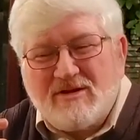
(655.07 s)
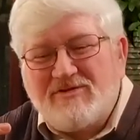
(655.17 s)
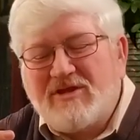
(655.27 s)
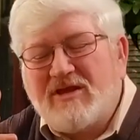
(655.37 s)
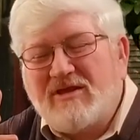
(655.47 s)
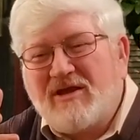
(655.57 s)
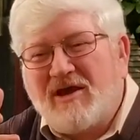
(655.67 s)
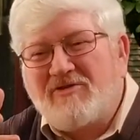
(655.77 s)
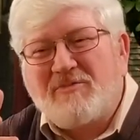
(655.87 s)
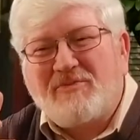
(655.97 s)
the
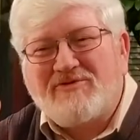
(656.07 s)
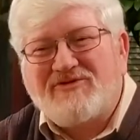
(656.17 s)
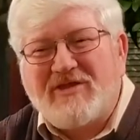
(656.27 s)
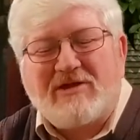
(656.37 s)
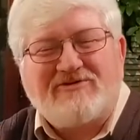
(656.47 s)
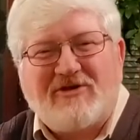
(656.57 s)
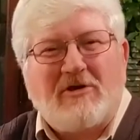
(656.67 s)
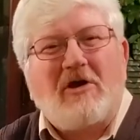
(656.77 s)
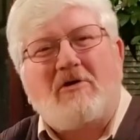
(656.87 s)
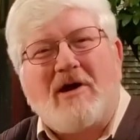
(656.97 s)
other person there said,
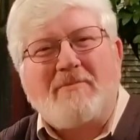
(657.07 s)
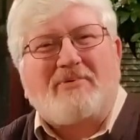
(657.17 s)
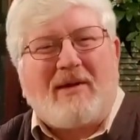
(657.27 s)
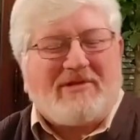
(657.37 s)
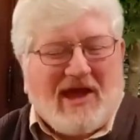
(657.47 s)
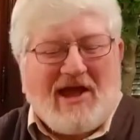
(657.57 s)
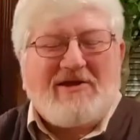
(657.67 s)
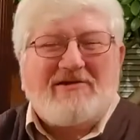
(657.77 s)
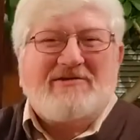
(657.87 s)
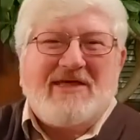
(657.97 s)
oh, I'm probably
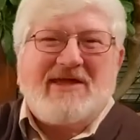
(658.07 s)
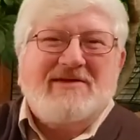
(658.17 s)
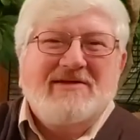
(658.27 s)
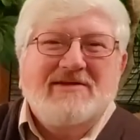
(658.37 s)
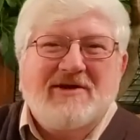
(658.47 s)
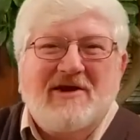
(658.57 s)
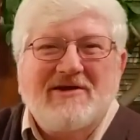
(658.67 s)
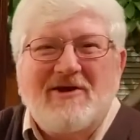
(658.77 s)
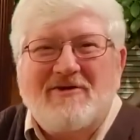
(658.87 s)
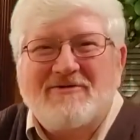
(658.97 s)
higher, and they,
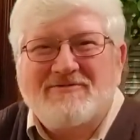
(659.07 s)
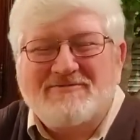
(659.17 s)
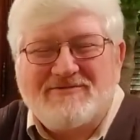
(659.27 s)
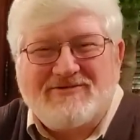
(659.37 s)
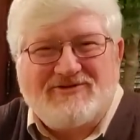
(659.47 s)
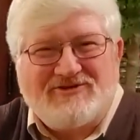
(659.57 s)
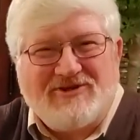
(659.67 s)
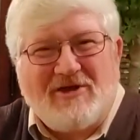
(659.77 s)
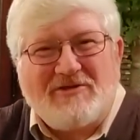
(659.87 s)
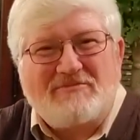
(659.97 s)
you know,
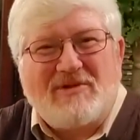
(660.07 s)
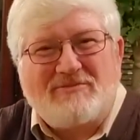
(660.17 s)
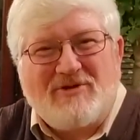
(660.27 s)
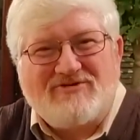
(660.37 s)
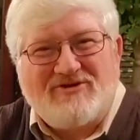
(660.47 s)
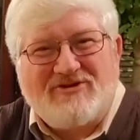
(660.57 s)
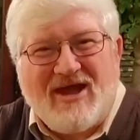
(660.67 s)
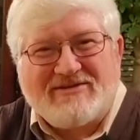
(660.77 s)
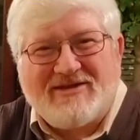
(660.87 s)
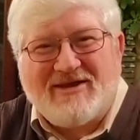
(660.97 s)
got their blood pressure checked,